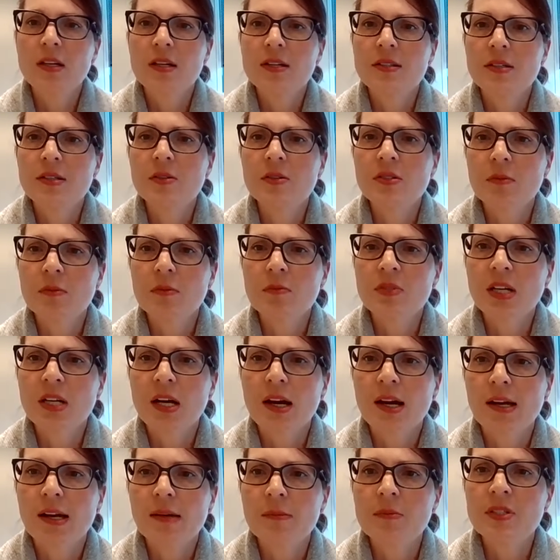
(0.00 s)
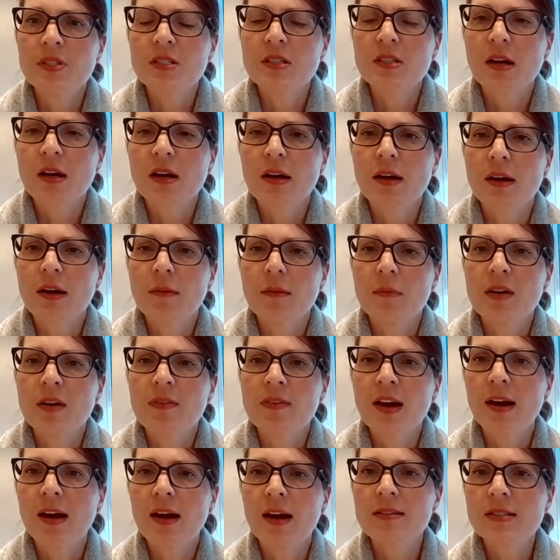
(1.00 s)
So sometimes um, if
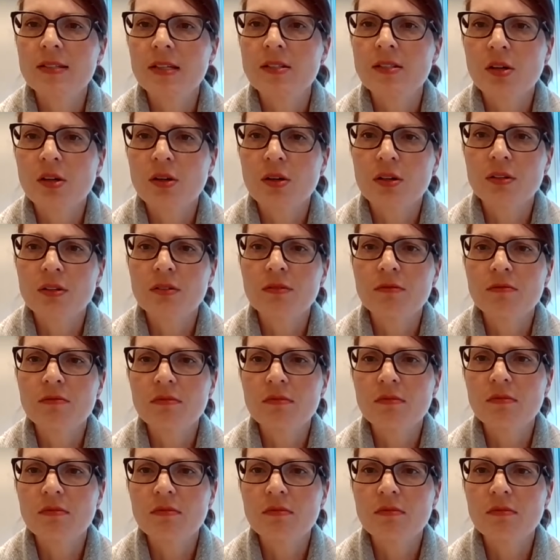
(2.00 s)
assets aren't